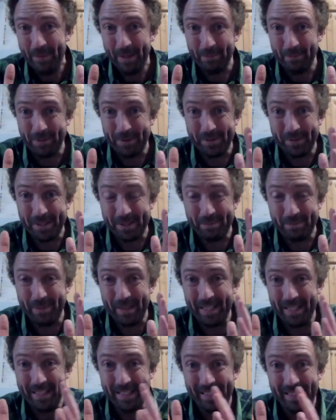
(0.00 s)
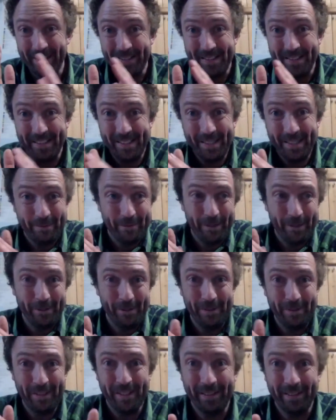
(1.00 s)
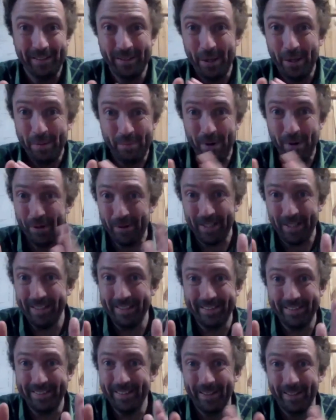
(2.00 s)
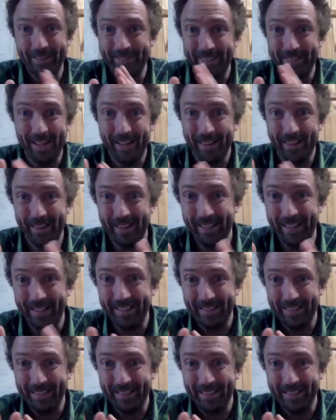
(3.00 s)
which will just be, zero, no pockets, no nothing.